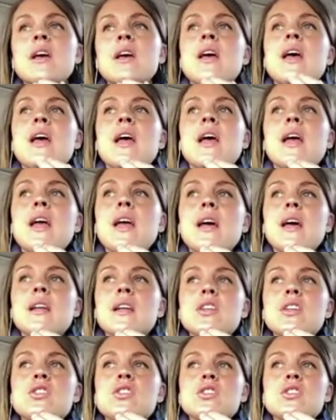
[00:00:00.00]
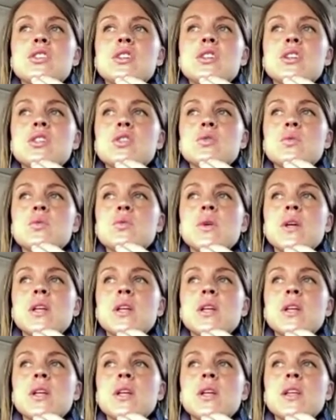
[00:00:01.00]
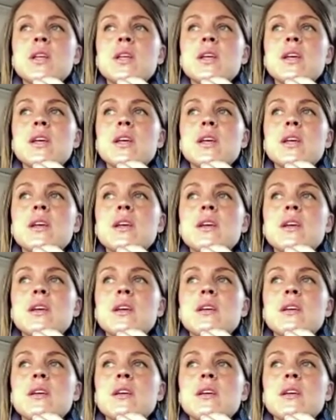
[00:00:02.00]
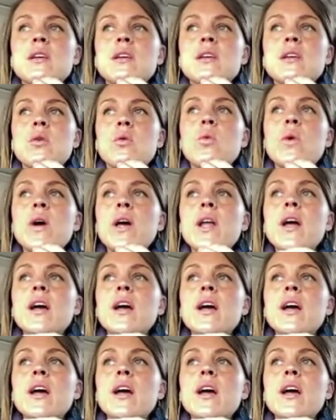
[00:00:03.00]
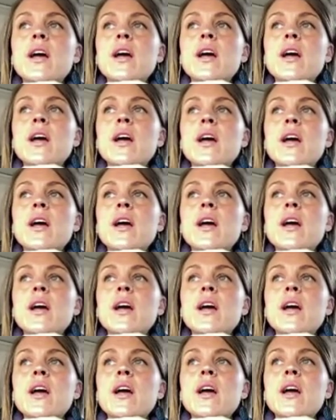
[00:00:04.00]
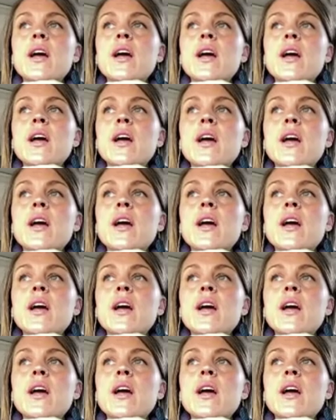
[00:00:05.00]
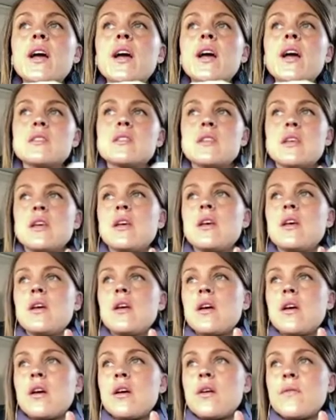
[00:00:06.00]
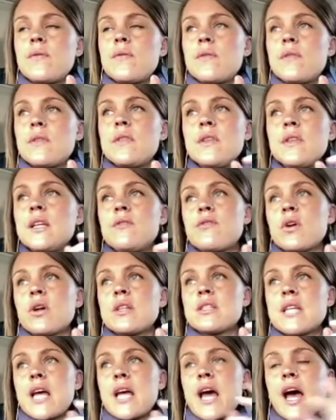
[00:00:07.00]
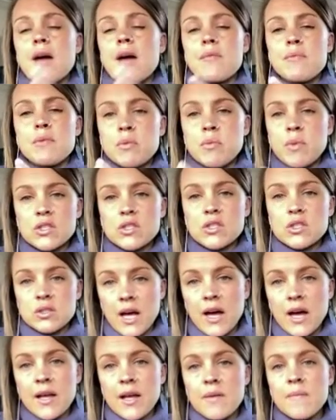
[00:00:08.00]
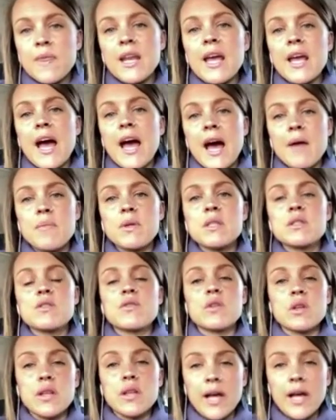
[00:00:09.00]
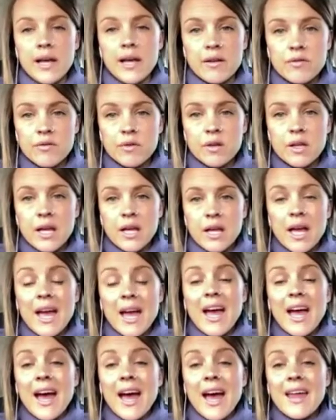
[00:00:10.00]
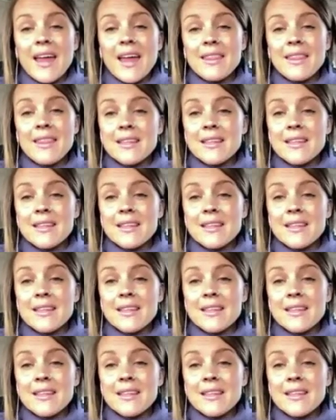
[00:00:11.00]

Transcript: And it's just really when, when there's not this intense need for it to happen by a certain time, then it happens for life. And this is the other thing. Yeah